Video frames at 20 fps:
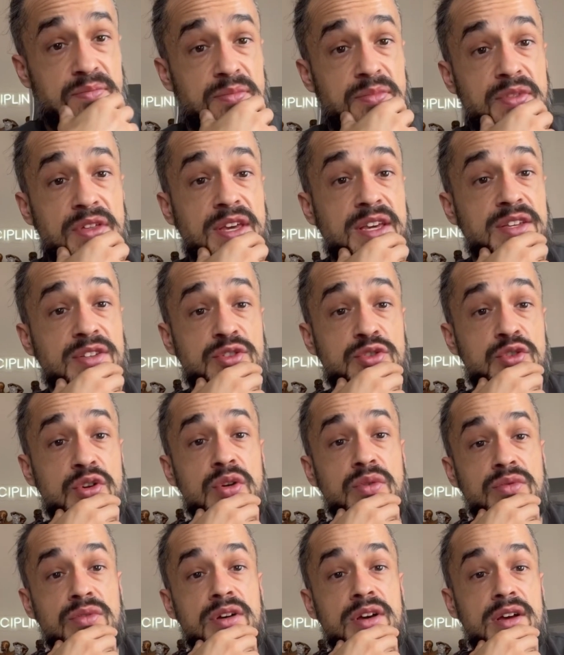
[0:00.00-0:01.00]
think is
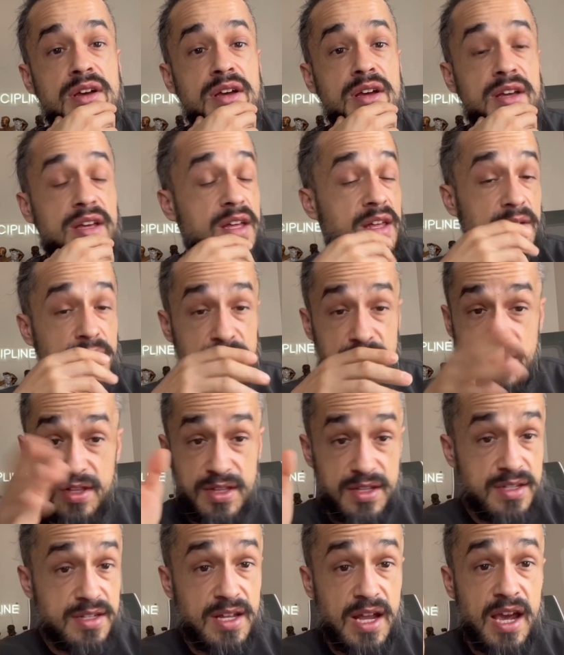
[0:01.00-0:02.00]
true. To
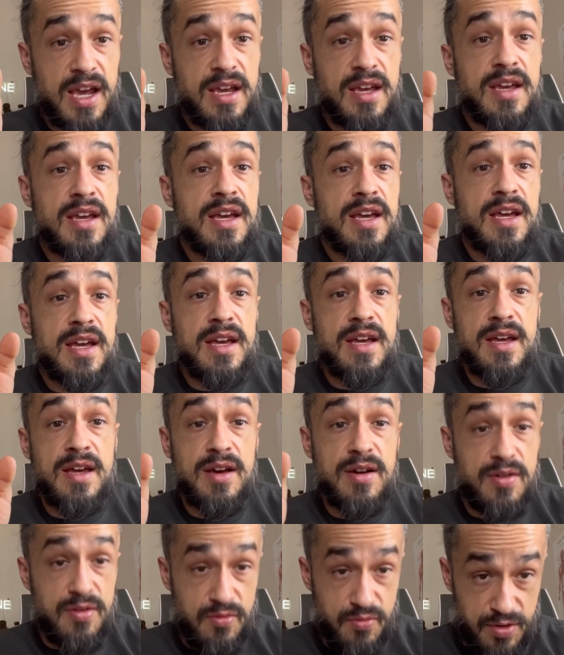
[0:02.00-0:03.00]
this day,
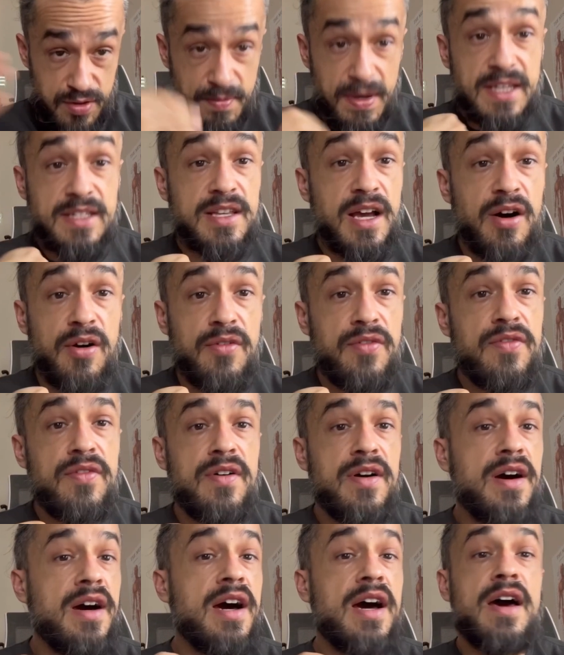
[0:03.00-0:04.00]
with myself,
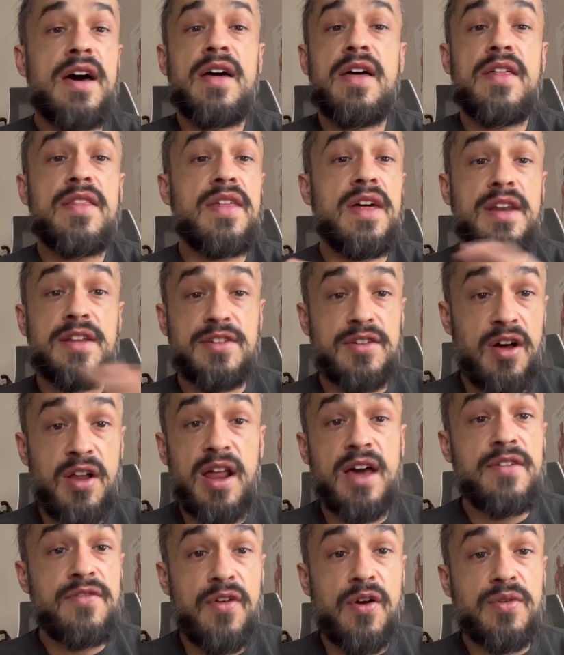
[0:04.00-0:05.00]
that is all
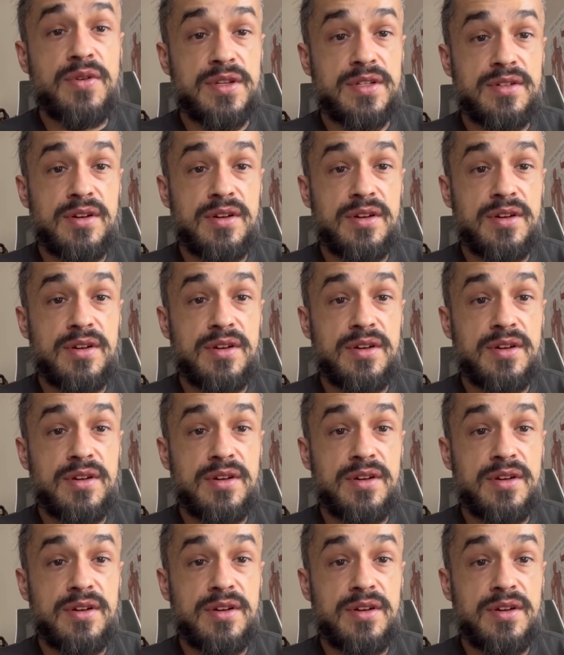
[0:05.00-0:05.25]
I focus